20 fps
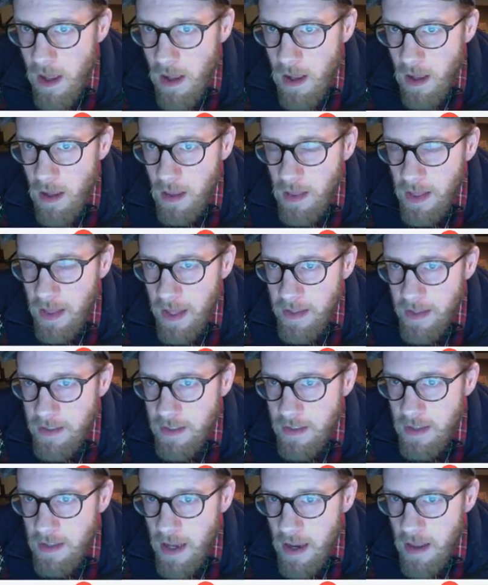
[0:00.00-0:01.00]

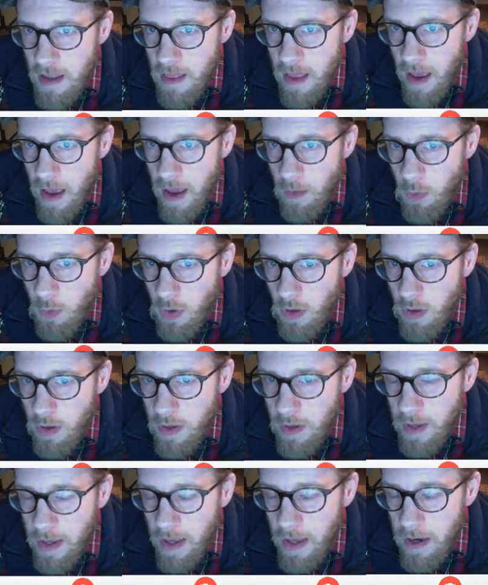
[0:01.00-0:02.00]
that we're
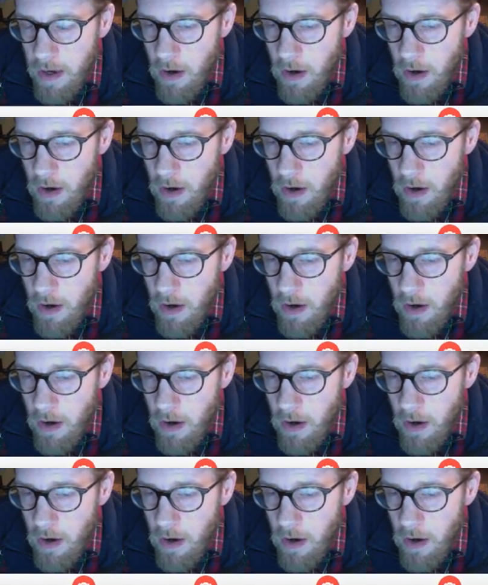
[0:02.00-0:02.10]
looking at an